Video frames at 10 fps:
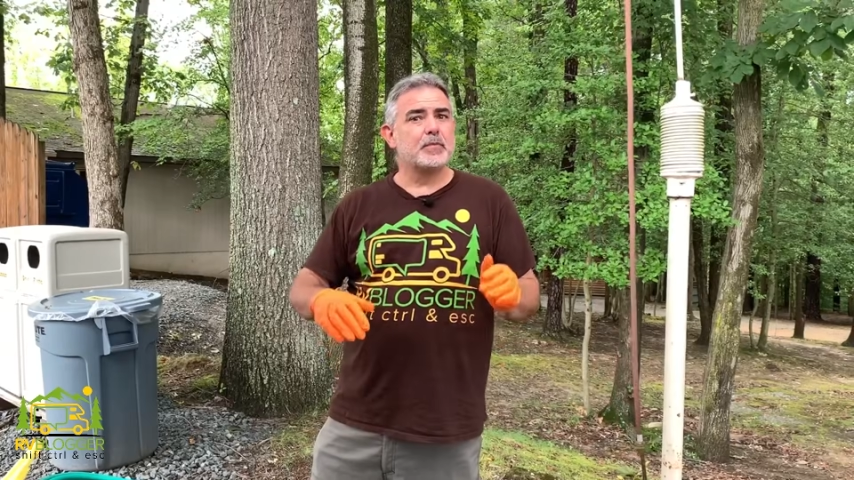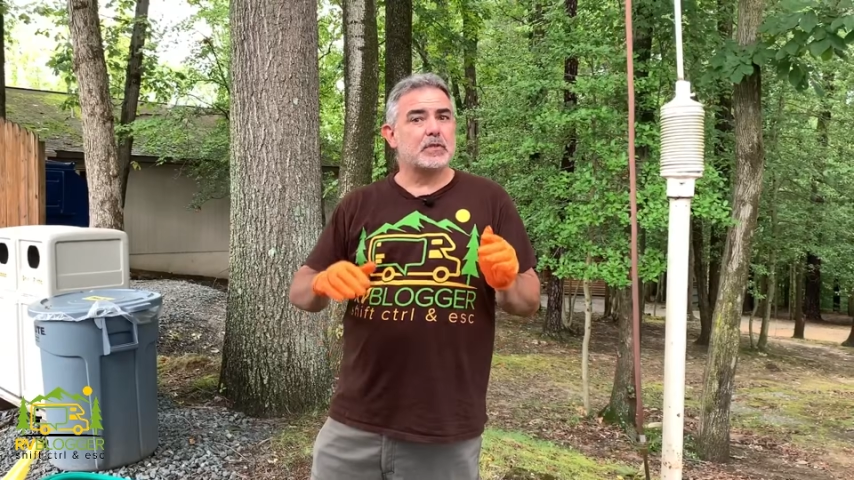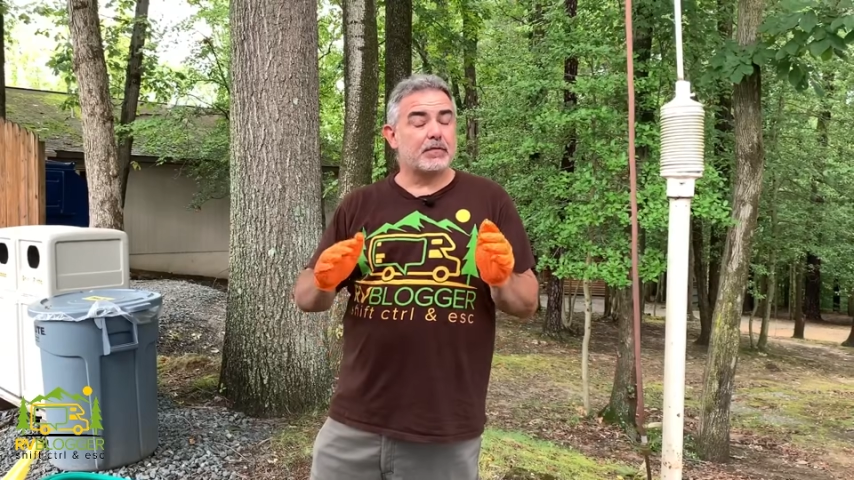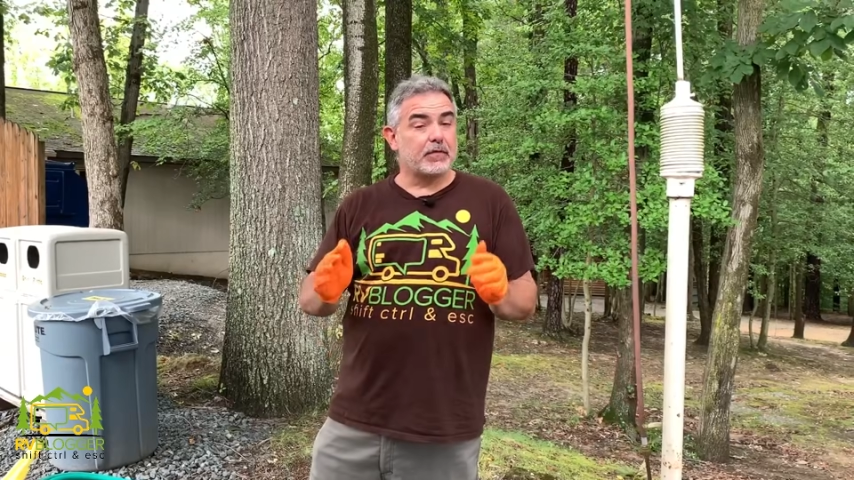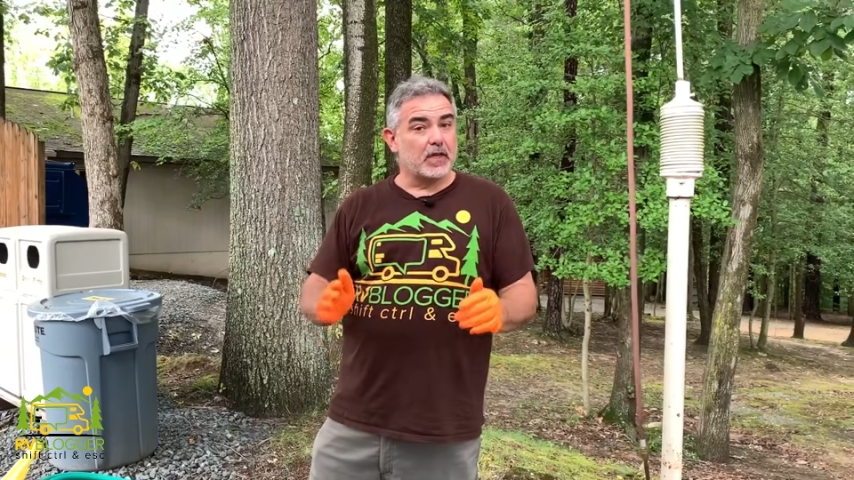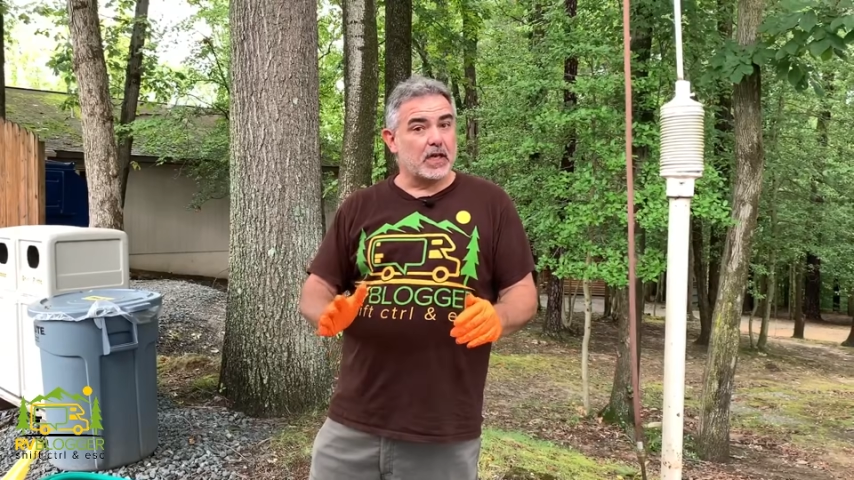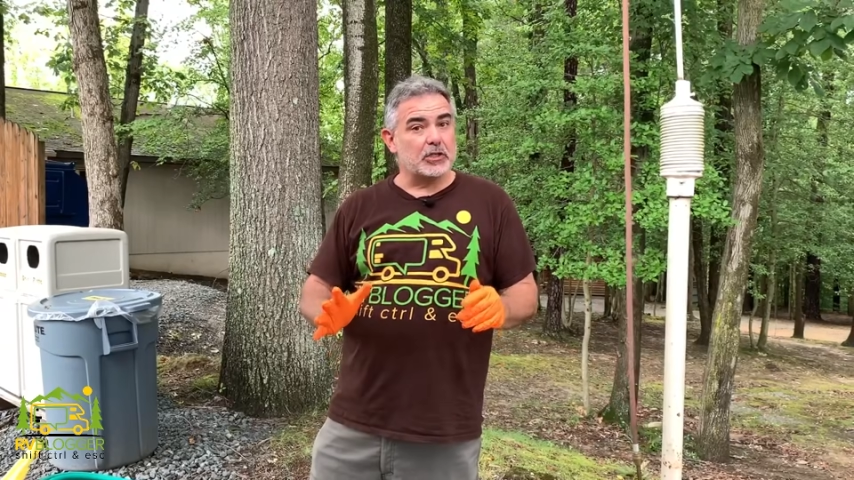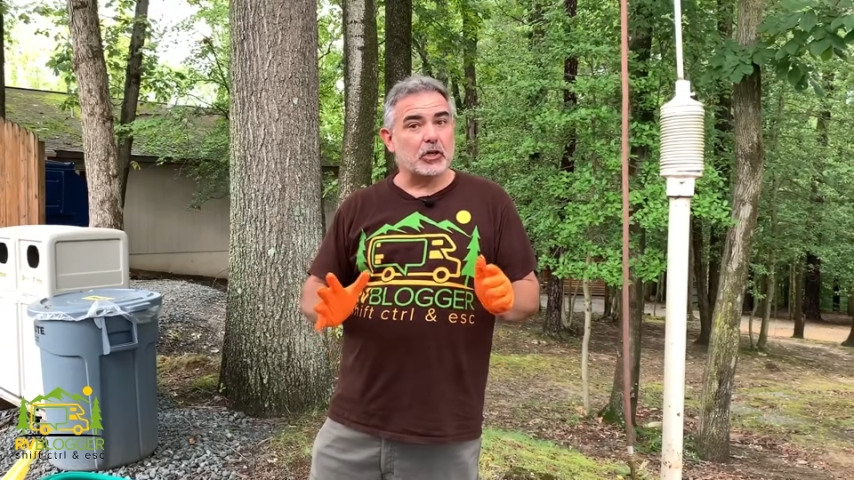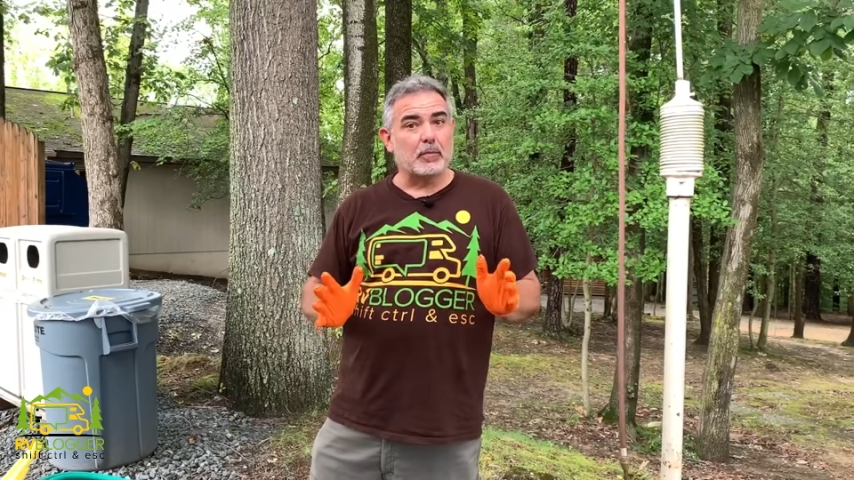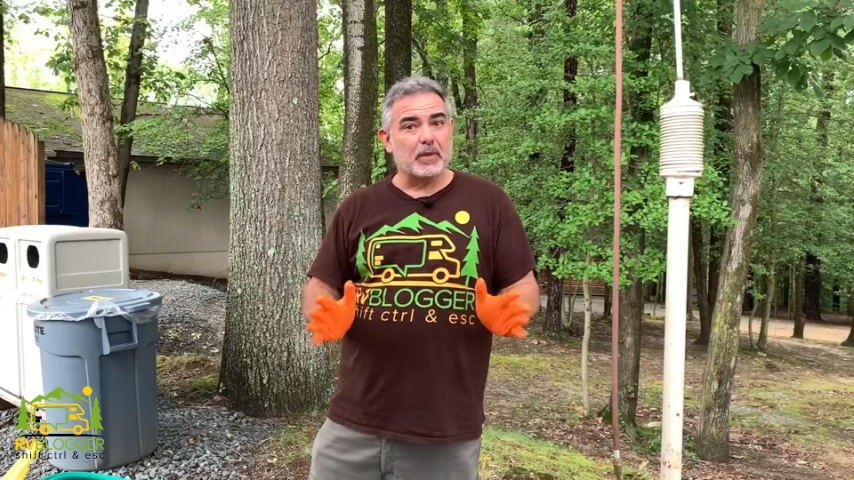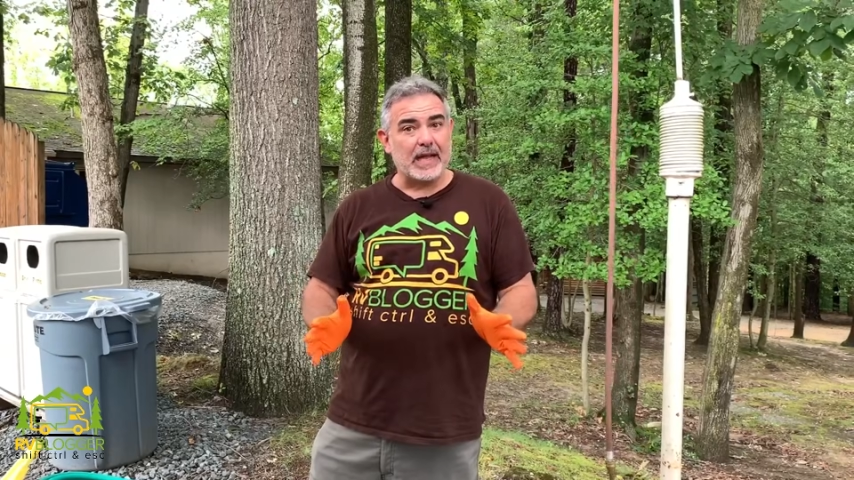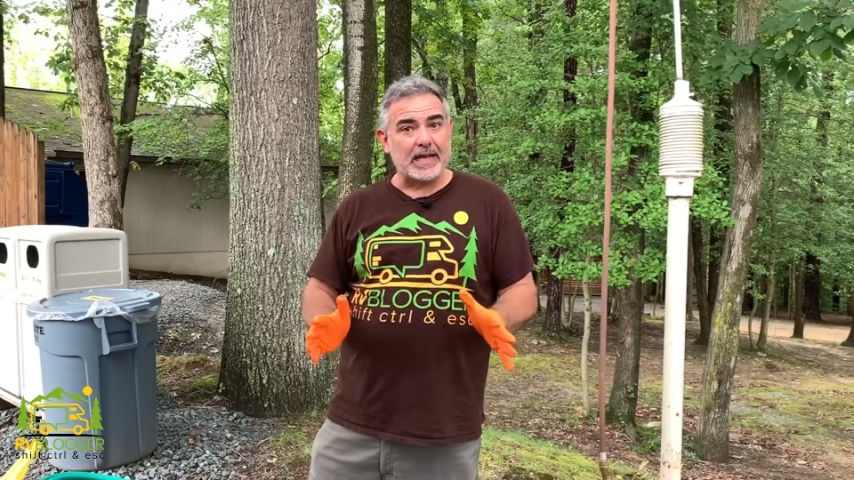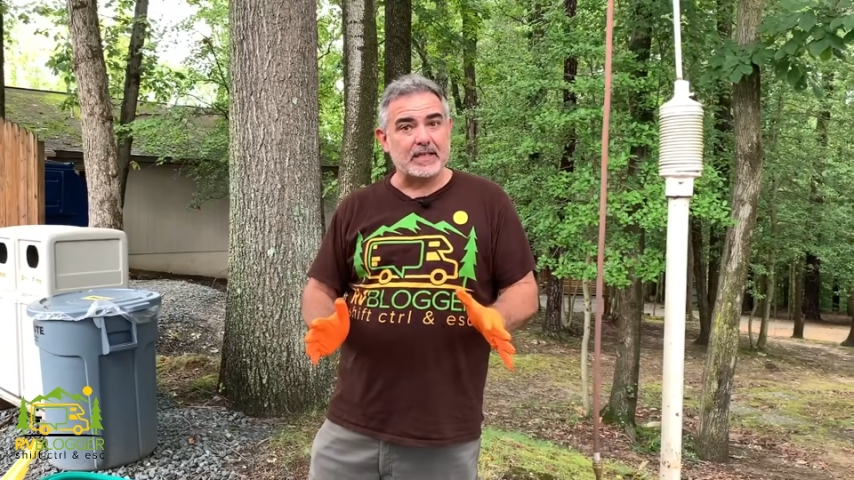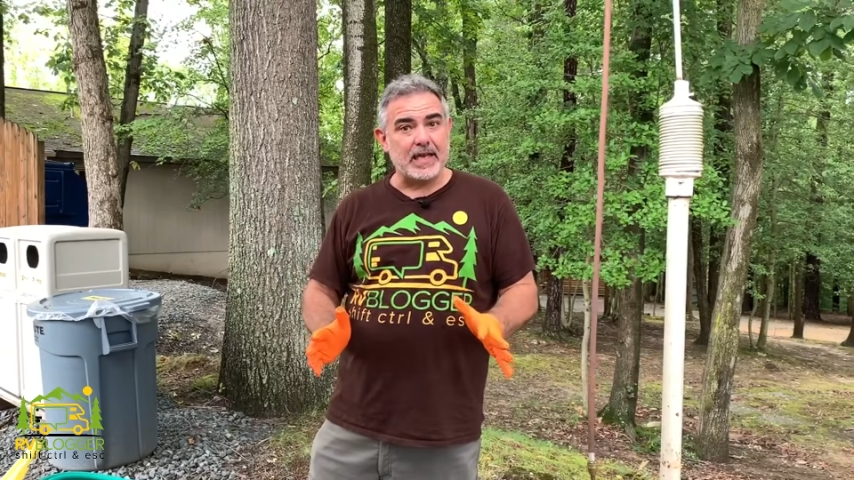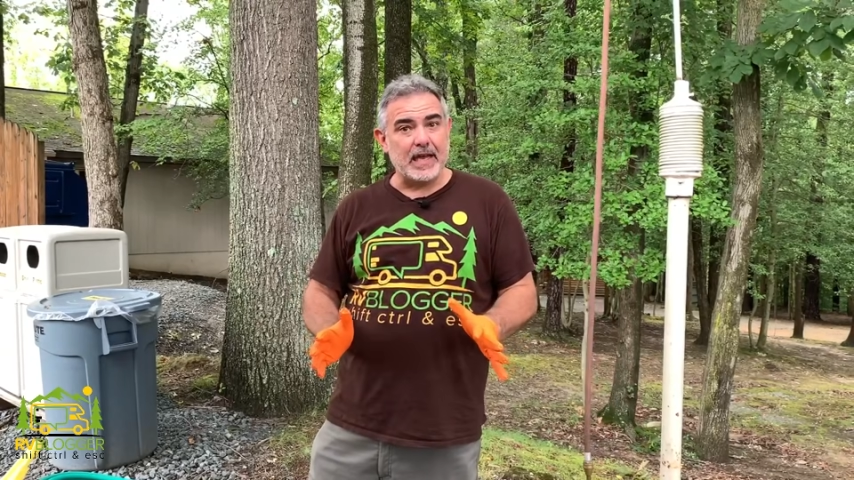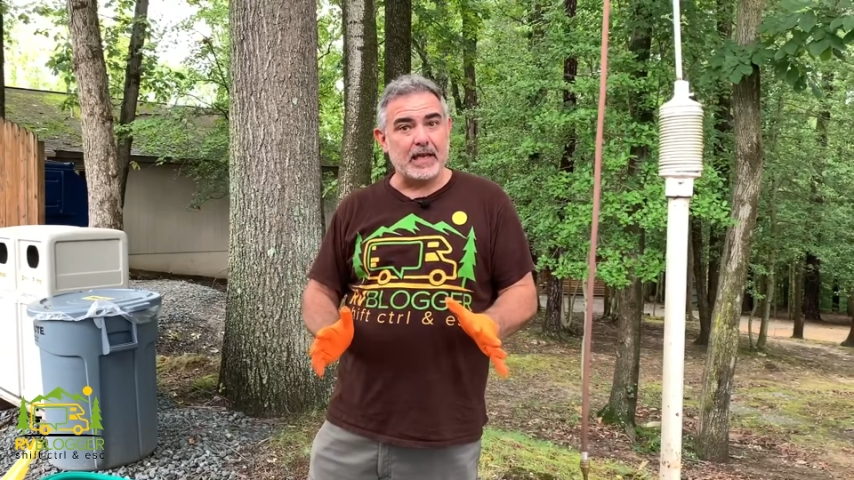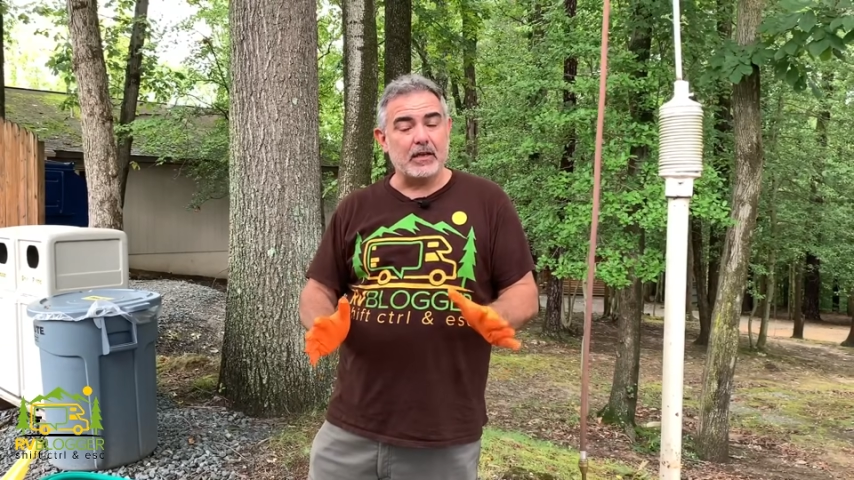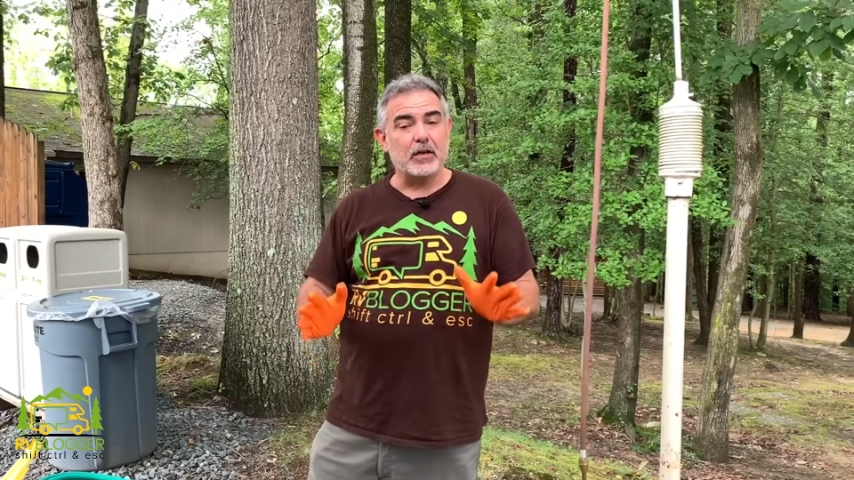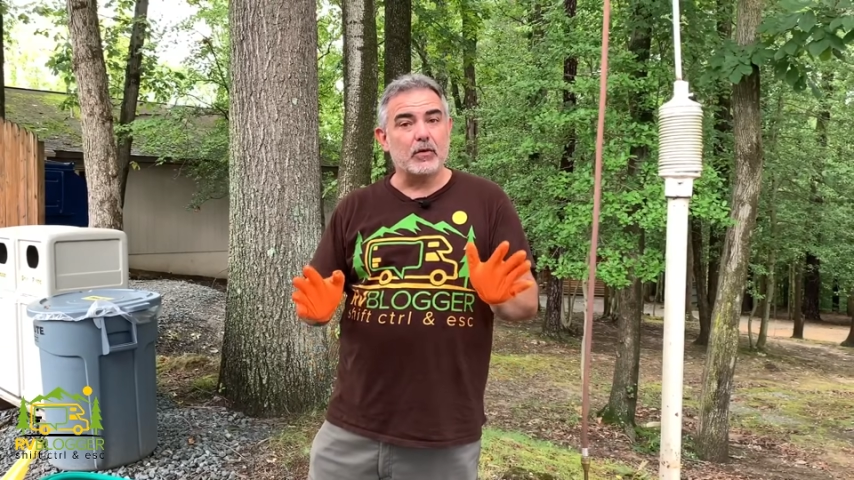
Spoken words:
to flush our black tank